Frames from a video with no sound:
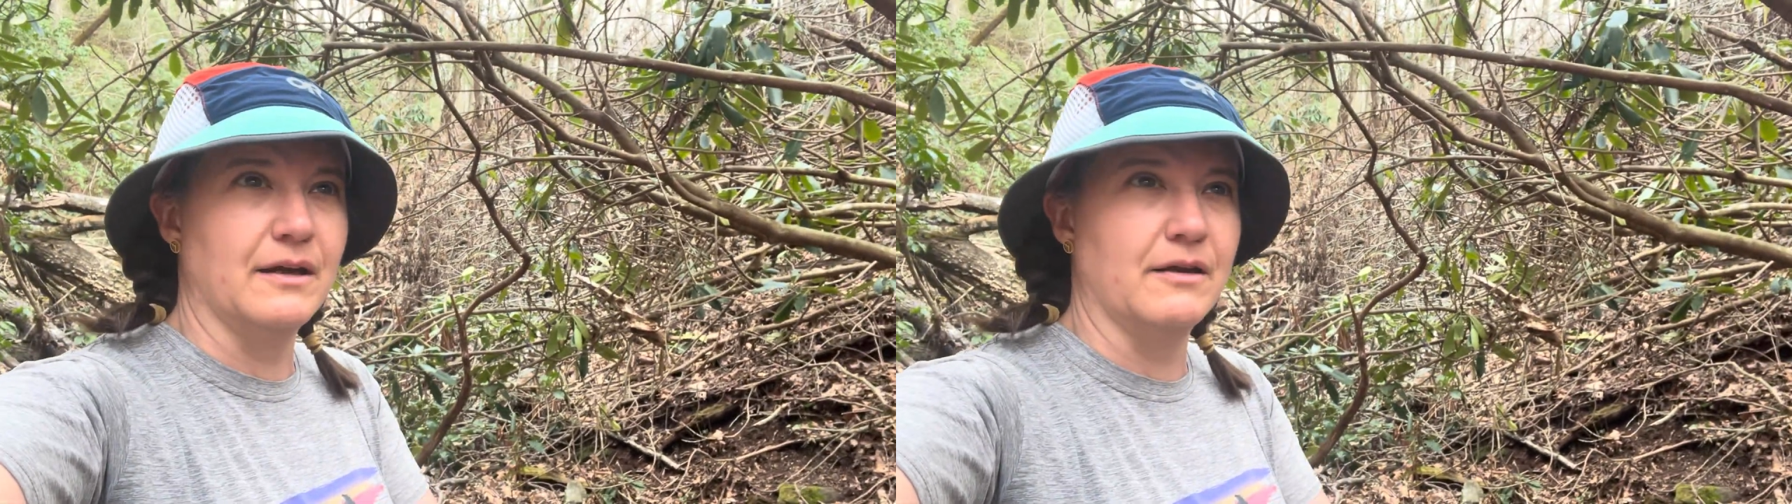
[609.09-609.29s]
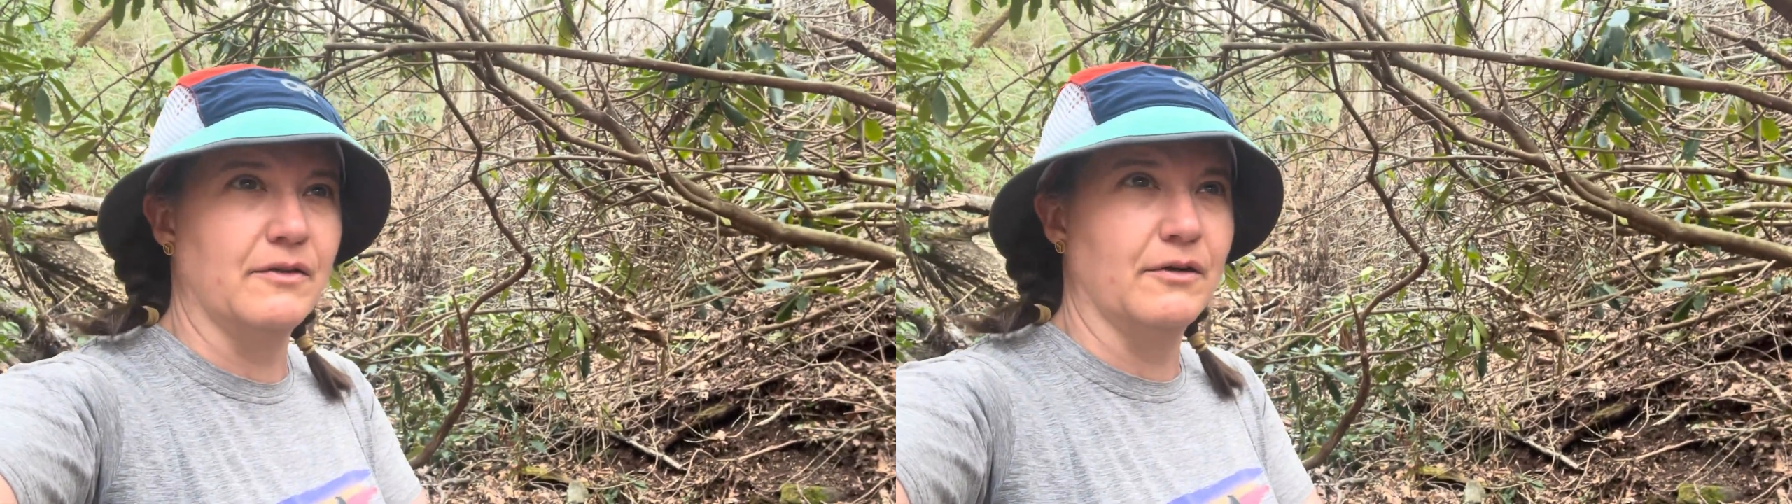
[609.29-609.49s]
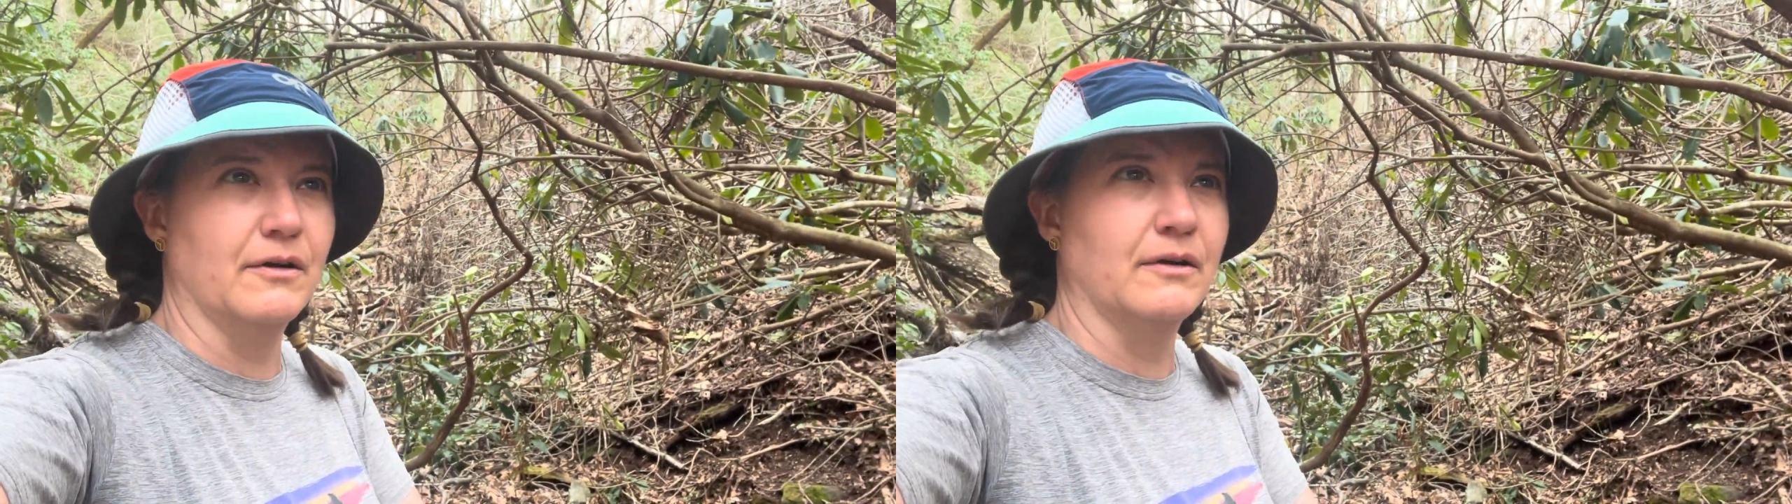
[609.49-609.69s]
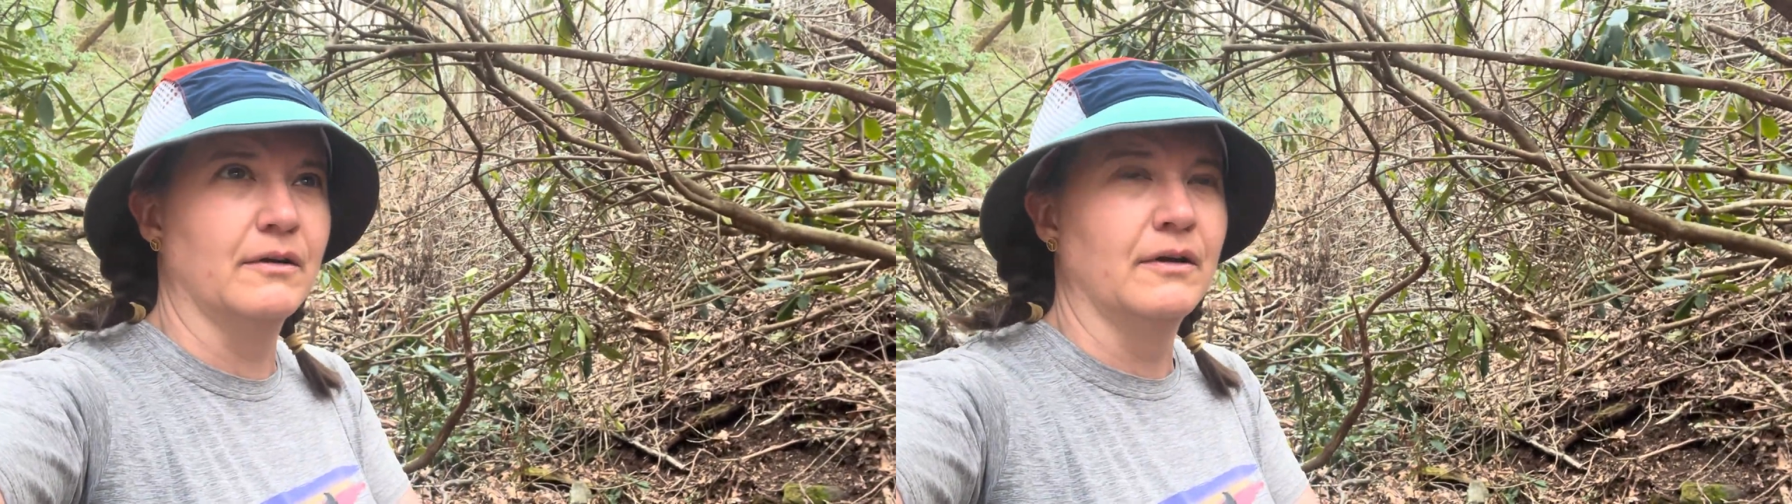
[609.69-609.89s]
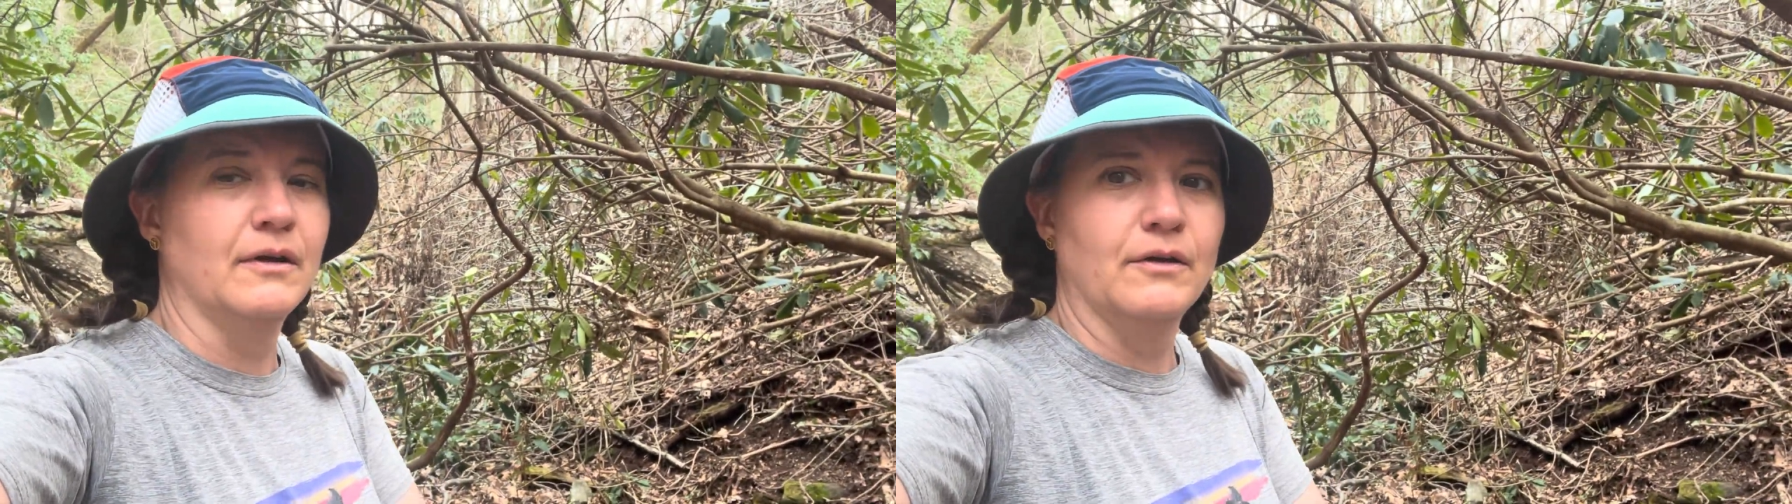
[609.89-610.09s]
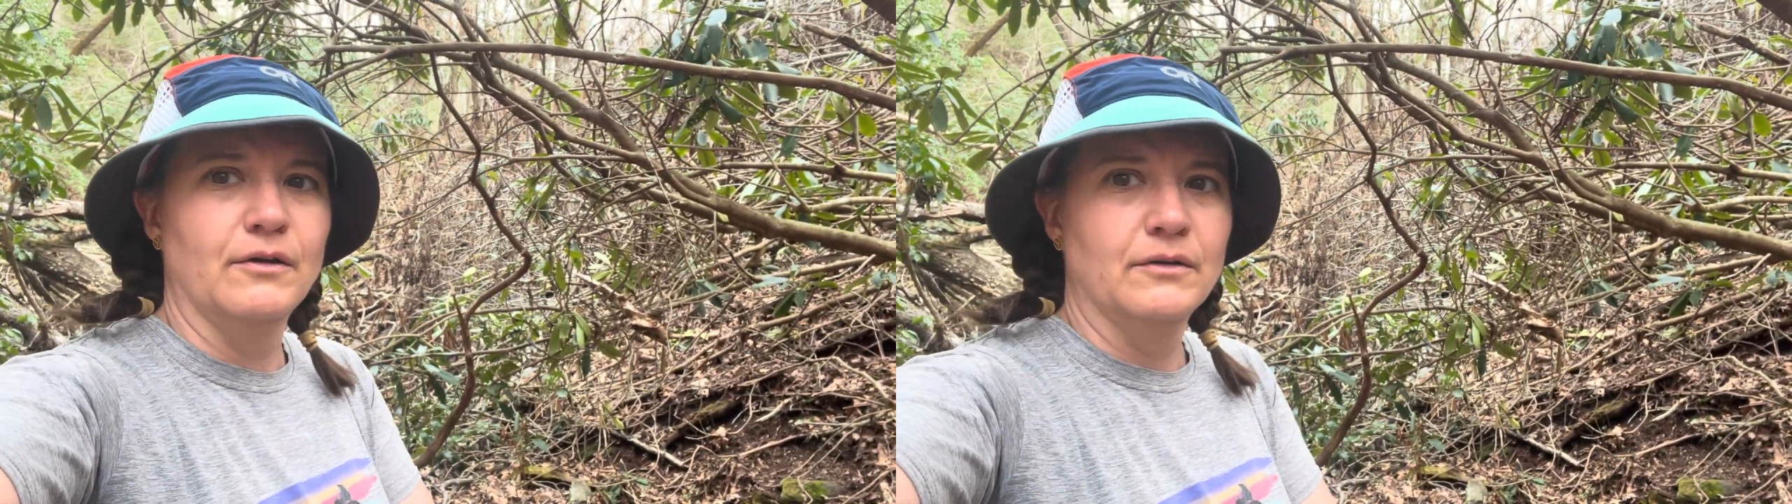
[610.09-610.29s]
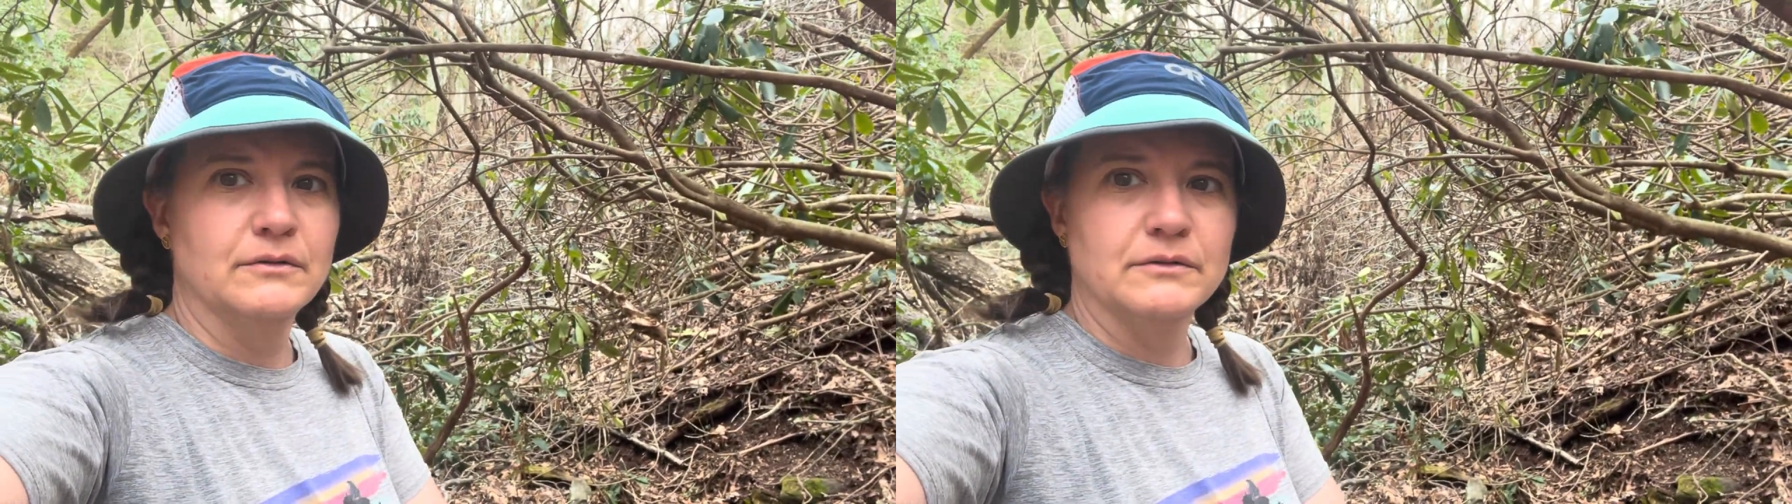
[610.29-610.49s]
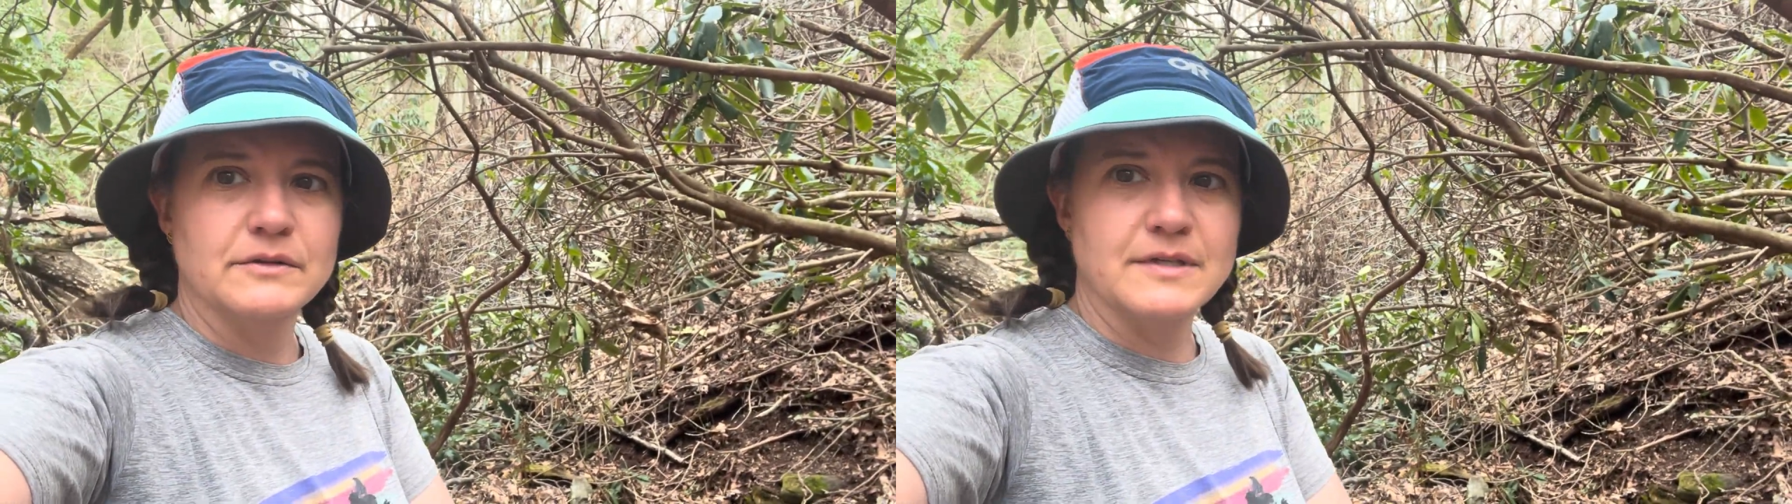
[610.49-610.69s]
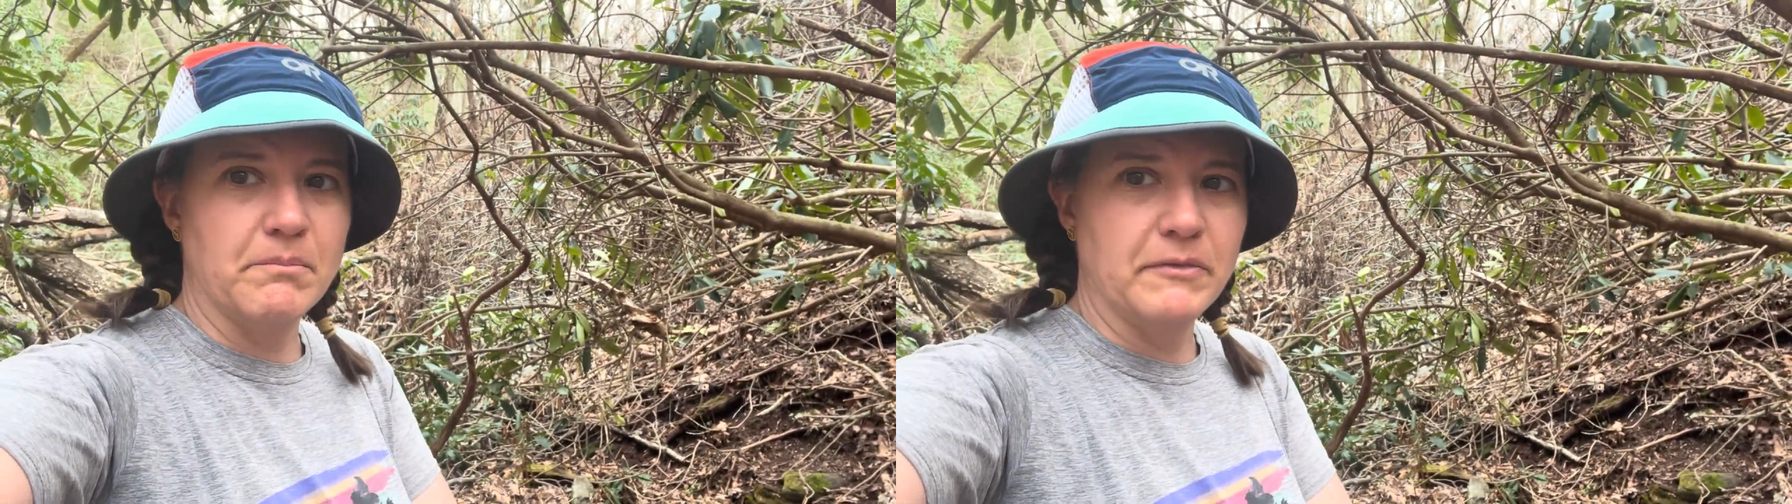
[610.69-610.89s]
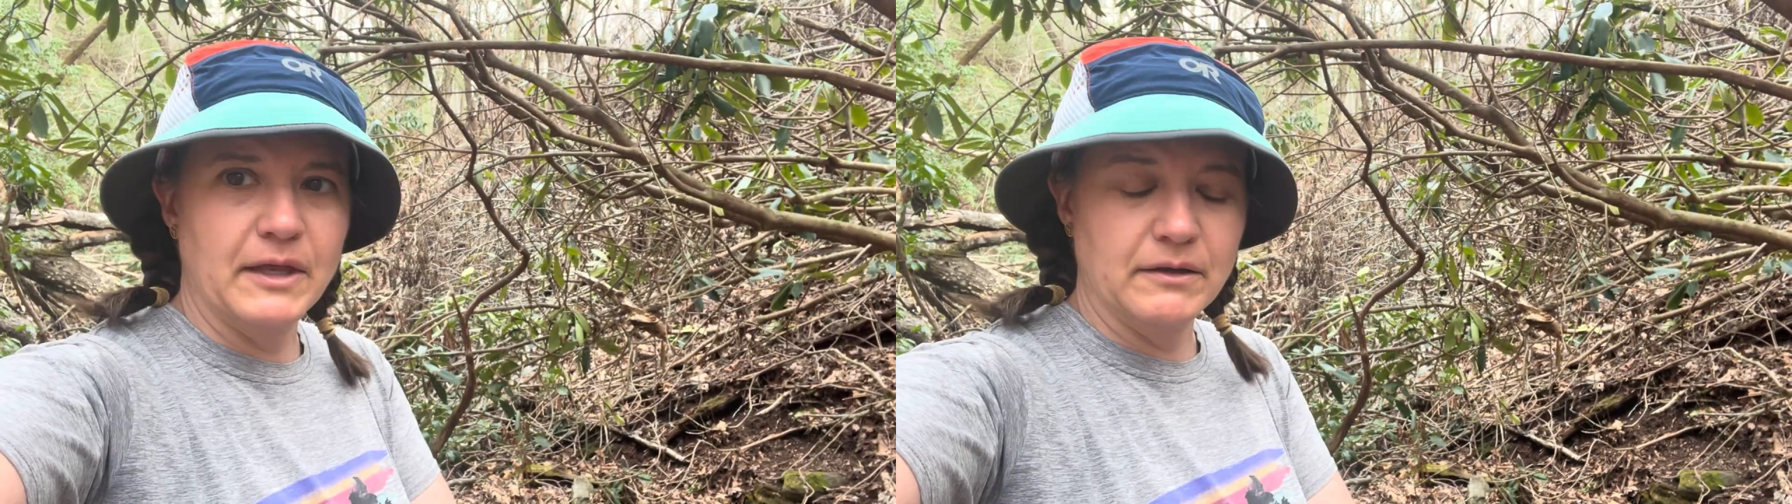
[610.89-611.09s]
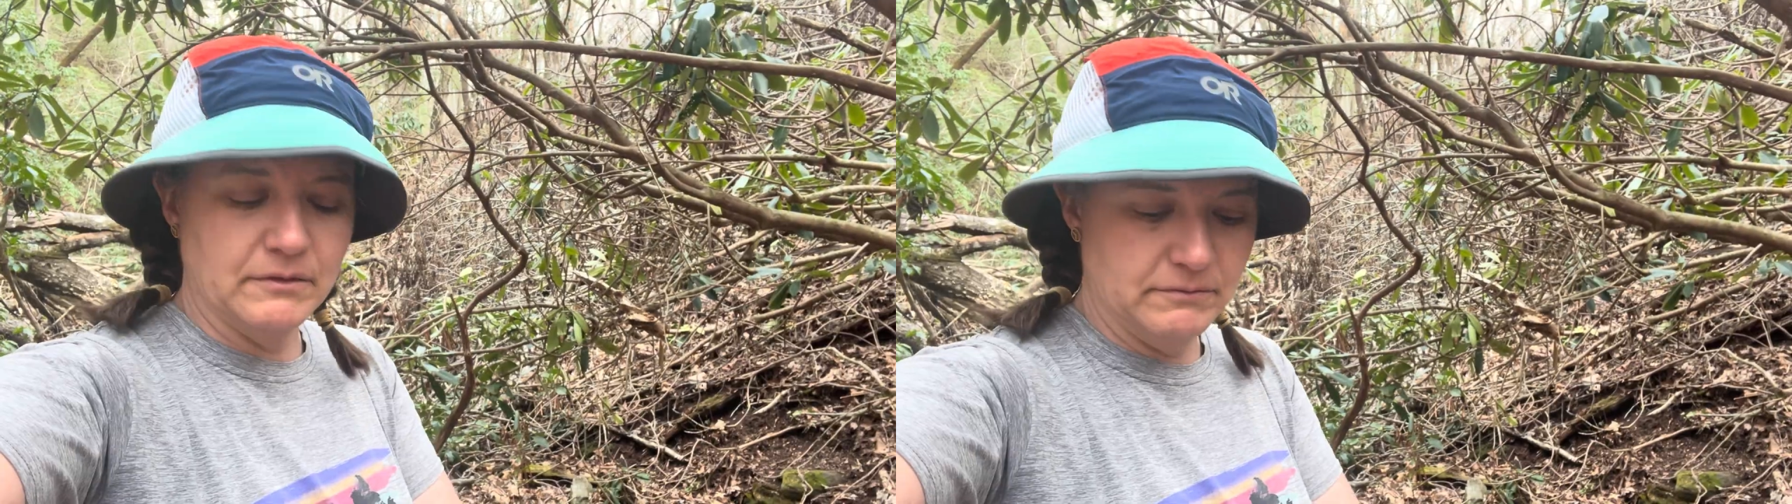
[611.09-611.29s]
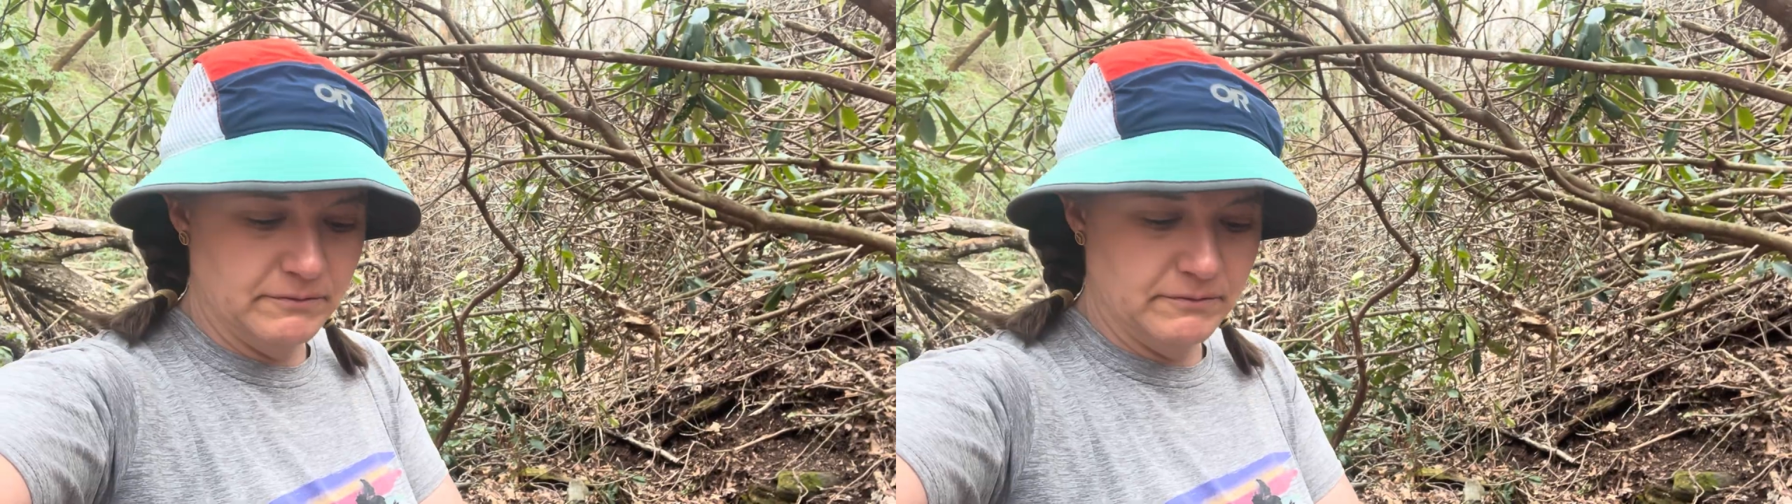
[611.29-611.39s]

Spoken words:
another something,